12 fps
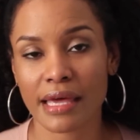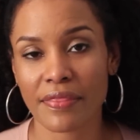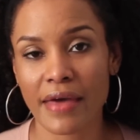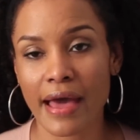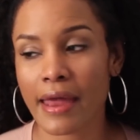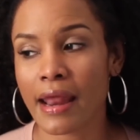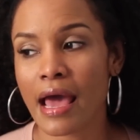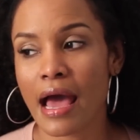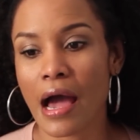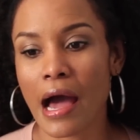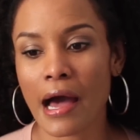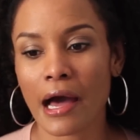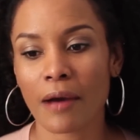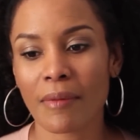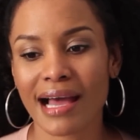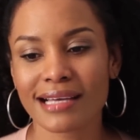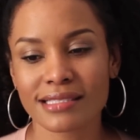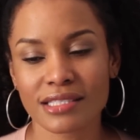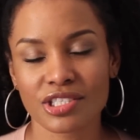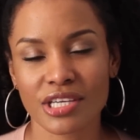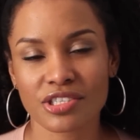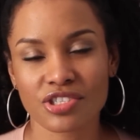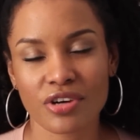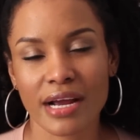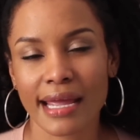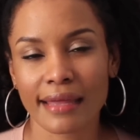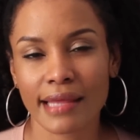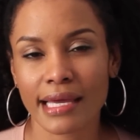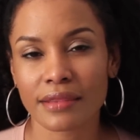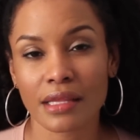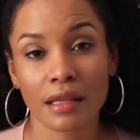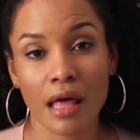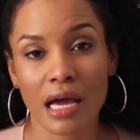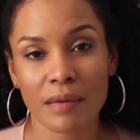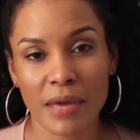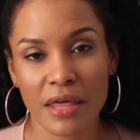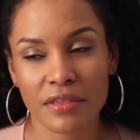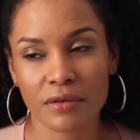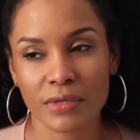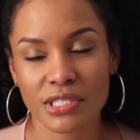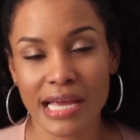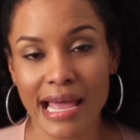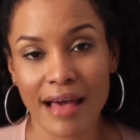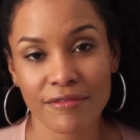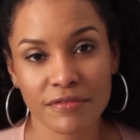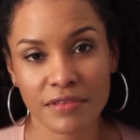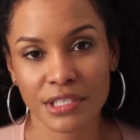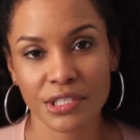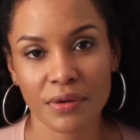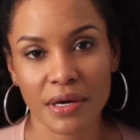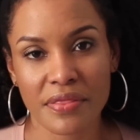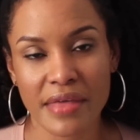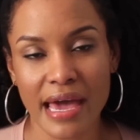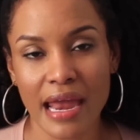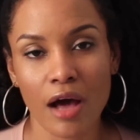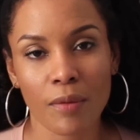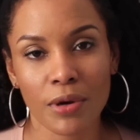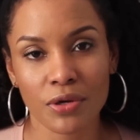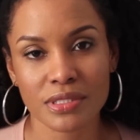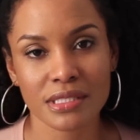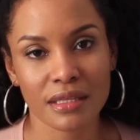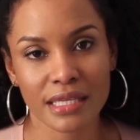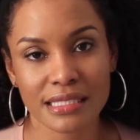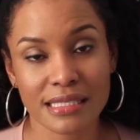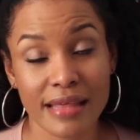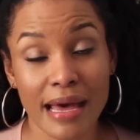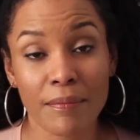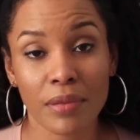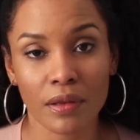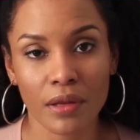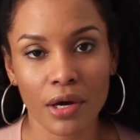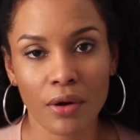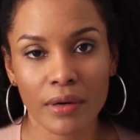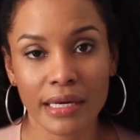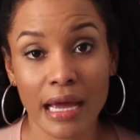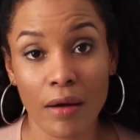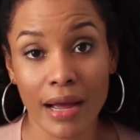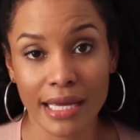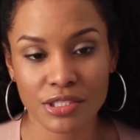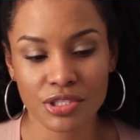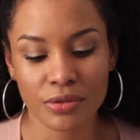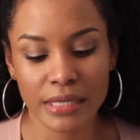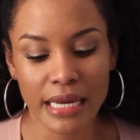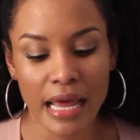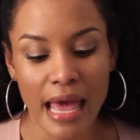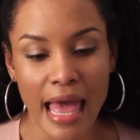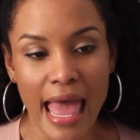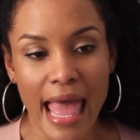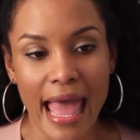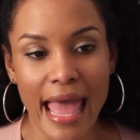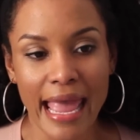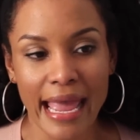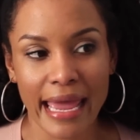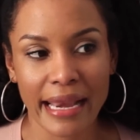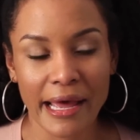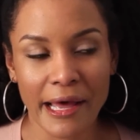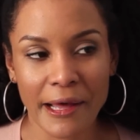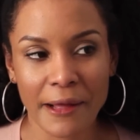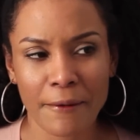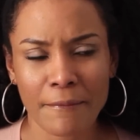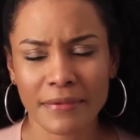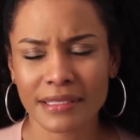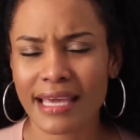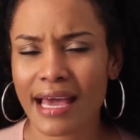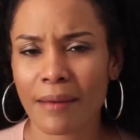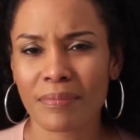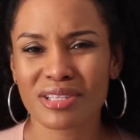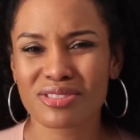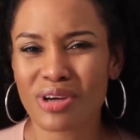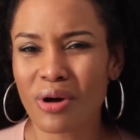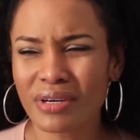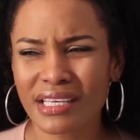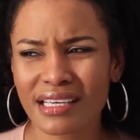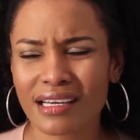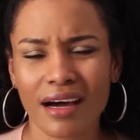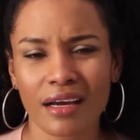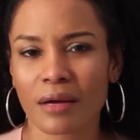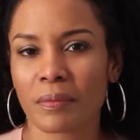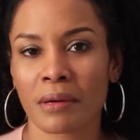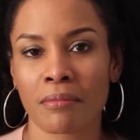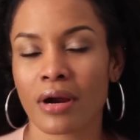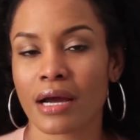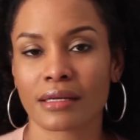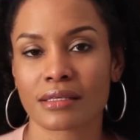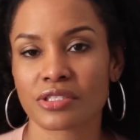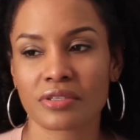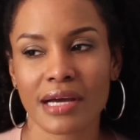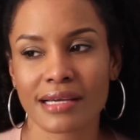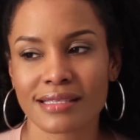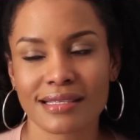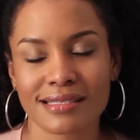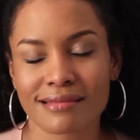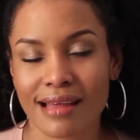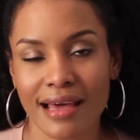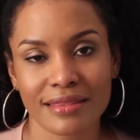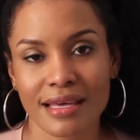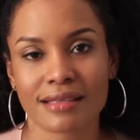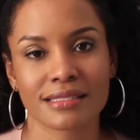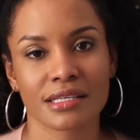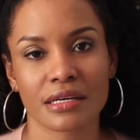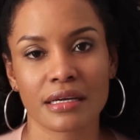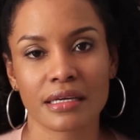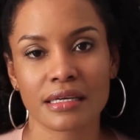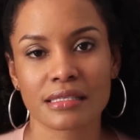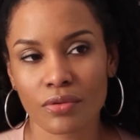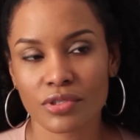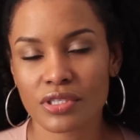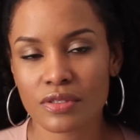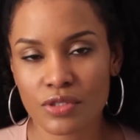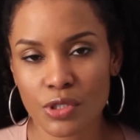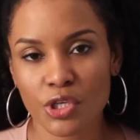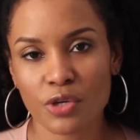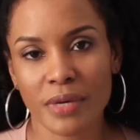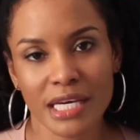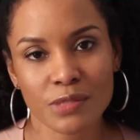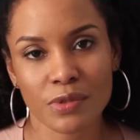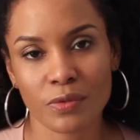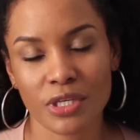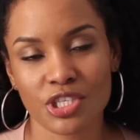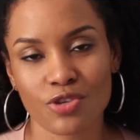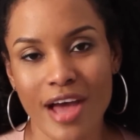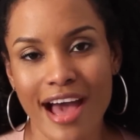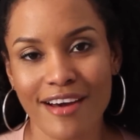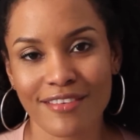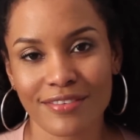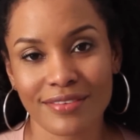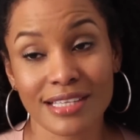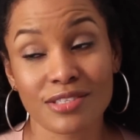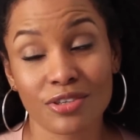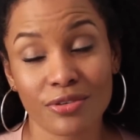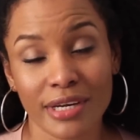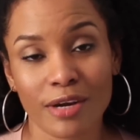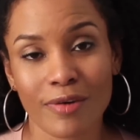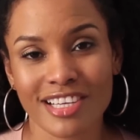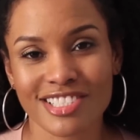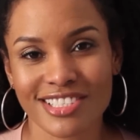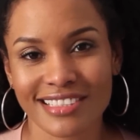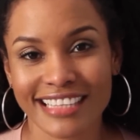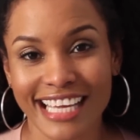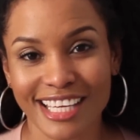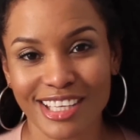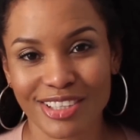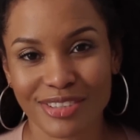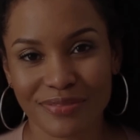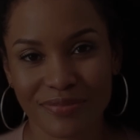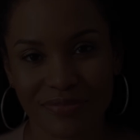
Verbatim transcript: like that. Um, I suggest trying like the lock method, which I have a video on that. I'll post the link to that below and how I do it. And um, yeah, but don't get caught up on products, you guys. It's not that serious. Just do your best with what you have. That's a great question. Thank you.